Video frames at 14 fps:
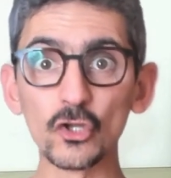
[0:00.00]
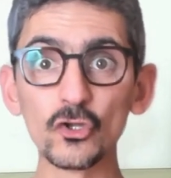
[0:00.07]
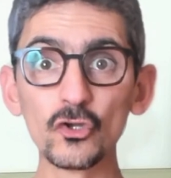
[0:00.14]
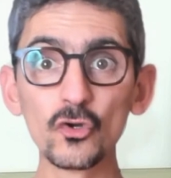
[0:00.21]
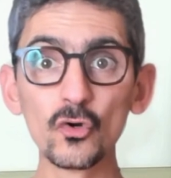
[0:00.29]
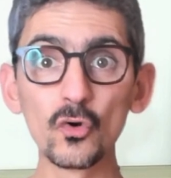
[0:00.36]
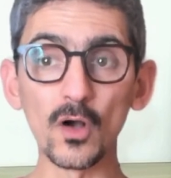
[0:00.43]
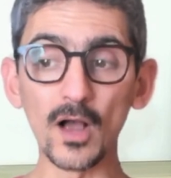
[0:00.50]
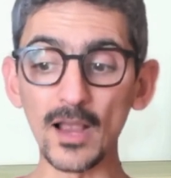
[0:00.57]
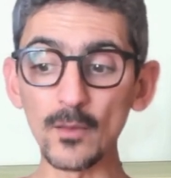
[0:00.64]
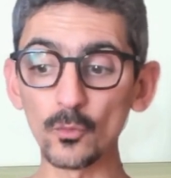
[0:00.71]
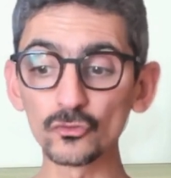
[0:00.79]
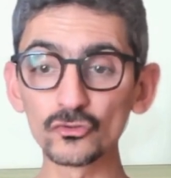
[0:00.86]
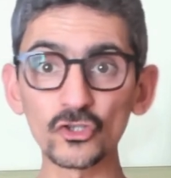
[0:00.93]
You,
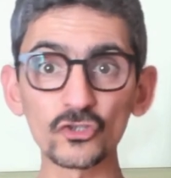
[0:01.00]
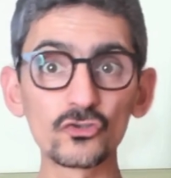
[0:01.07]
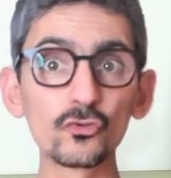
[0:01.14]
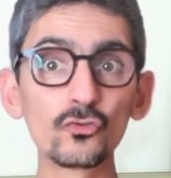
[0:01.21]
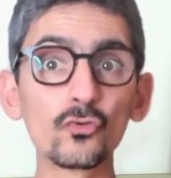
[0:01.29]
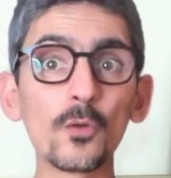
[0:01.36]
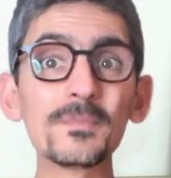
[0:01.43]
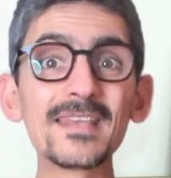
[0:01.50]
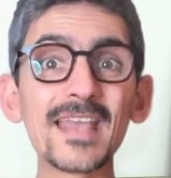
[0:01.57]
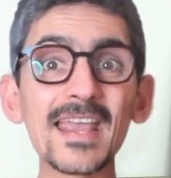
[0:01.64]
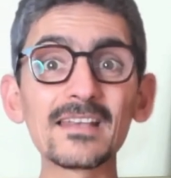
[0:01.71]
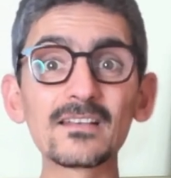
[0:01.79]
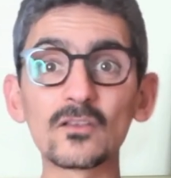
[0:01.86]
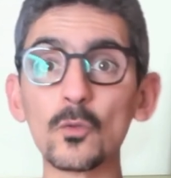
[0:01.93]
I want just you to
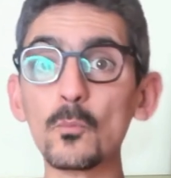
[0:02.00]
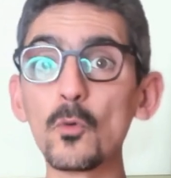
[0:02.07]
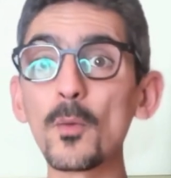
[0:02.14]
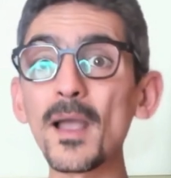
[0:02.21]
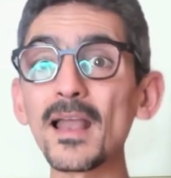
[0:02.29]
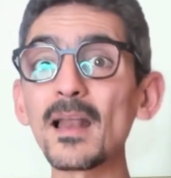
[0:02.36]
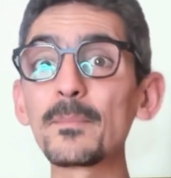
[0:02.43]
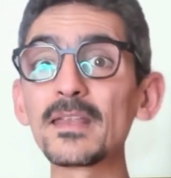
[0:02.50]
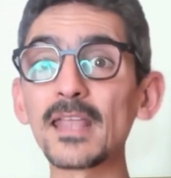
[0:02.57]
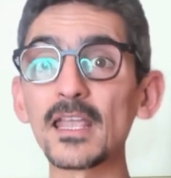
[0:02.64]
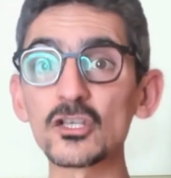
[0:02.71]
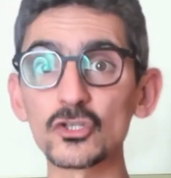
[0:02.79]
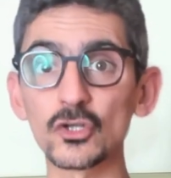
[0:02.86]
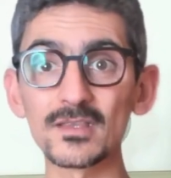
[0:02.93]
update the mobile
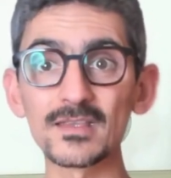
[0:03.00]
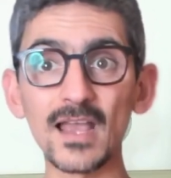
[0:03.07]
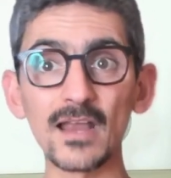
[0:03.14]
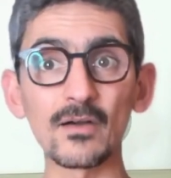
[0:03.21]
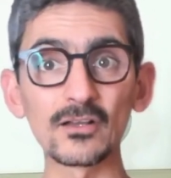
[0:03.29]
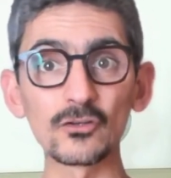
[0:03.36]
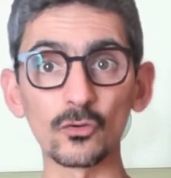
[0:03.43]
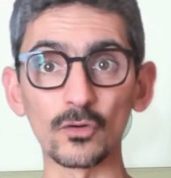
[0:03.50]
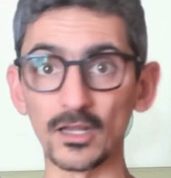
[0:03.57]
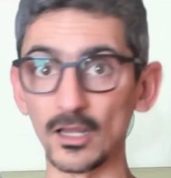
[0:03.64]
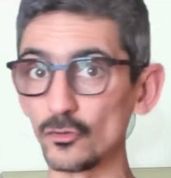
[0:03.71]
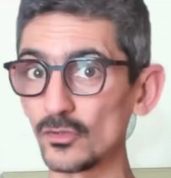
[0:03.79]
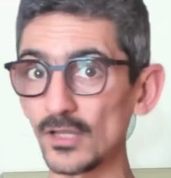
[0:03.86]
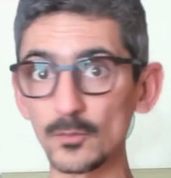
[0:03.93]
application directory
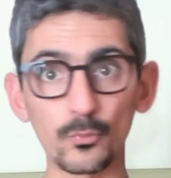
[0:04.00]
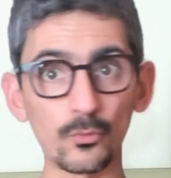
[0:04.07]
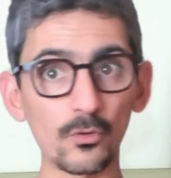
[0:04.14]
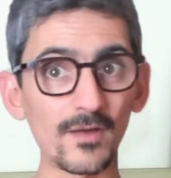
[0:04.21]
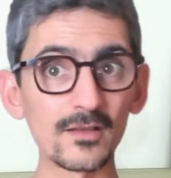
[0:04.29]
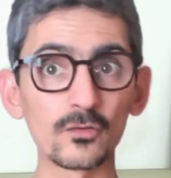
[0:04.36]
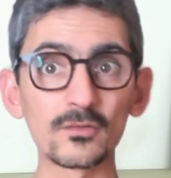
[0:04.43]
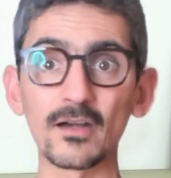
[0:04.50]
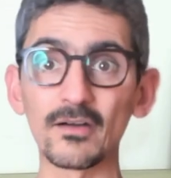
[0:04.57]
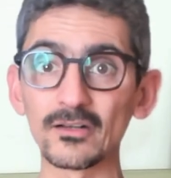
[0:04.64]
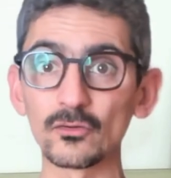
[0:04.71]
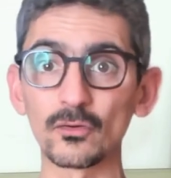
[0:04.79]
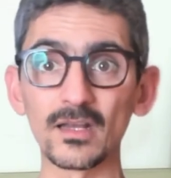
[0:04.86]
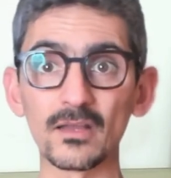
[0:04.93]
and you can provide the
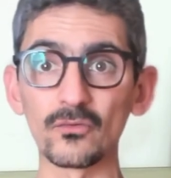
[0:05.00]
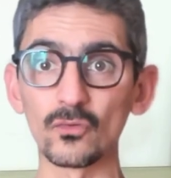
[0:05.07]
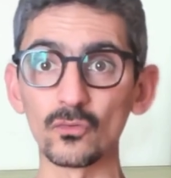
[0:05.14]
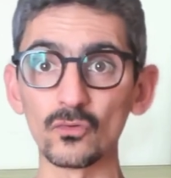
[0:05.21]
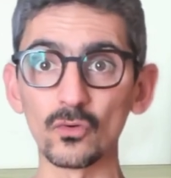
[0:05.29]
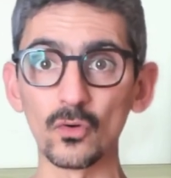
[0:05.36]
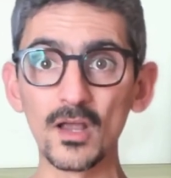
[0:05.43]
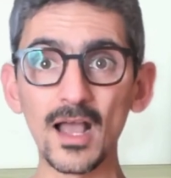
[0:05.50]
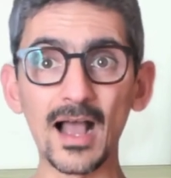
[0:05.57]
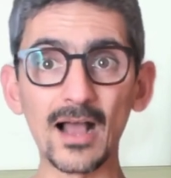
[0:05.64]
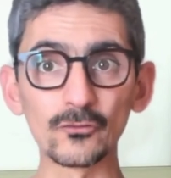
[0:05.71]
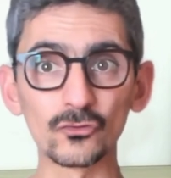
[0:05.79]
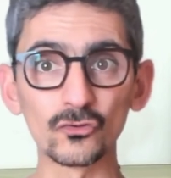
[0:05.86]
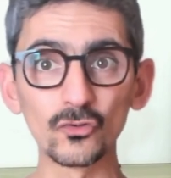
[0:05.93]
directory if you know
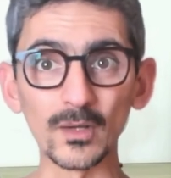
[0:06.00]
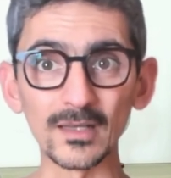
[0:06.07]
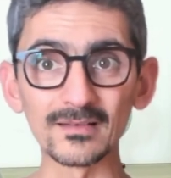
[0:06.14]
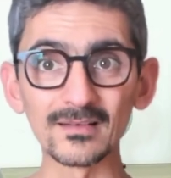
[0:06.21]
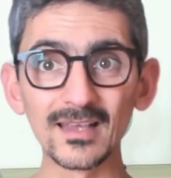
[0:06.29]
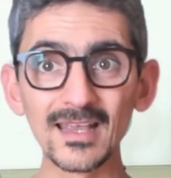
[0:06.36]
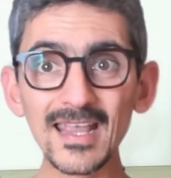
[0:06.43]
how to do it.